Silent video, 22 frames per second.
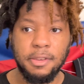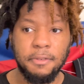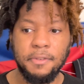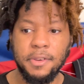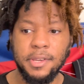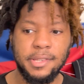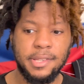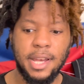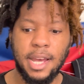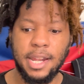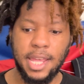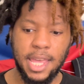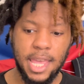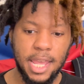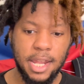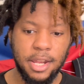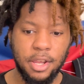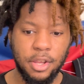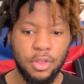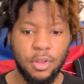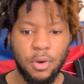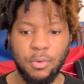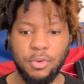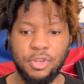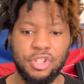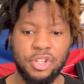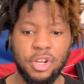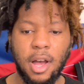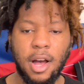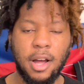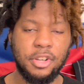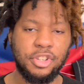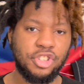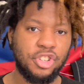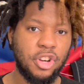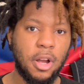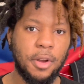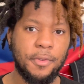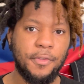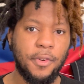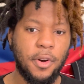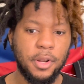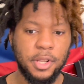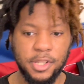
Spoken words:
If he's not hitting those shots, Jacques Vaughn